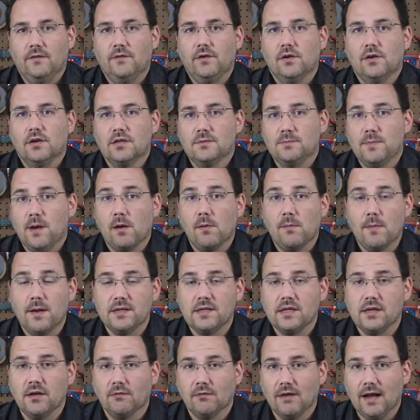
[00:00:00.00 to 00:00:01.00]
If you're
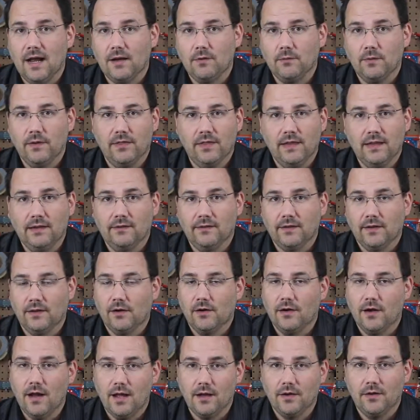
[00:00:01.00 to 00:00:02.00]
experimenting around with things that
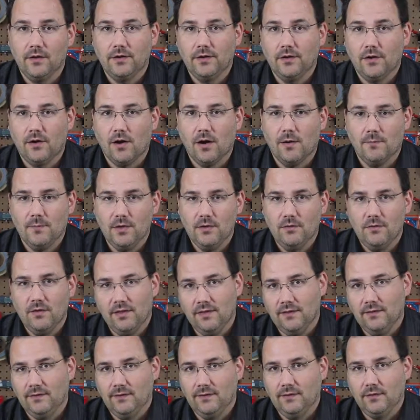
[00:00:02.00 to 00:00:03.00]
are not going to harm you,
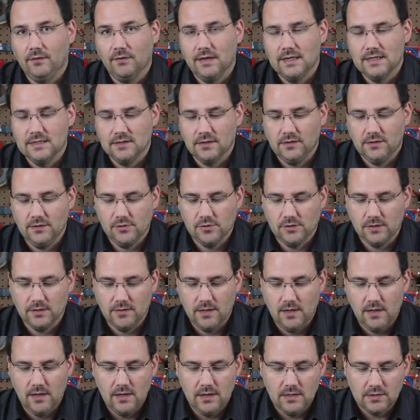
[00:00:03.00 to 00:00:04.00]
this is a great solution.
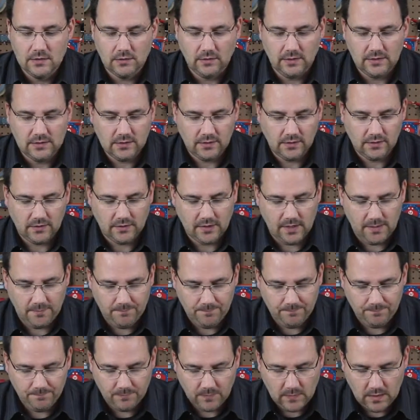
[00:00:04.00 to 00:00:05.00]
So let's hook it
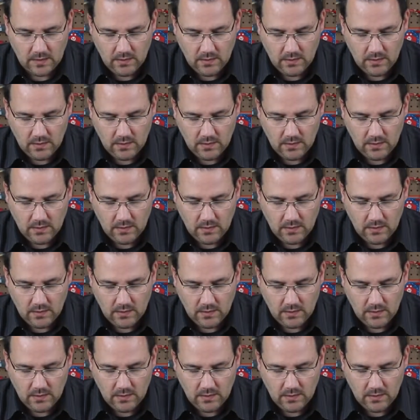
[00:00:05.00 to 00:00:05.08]
up.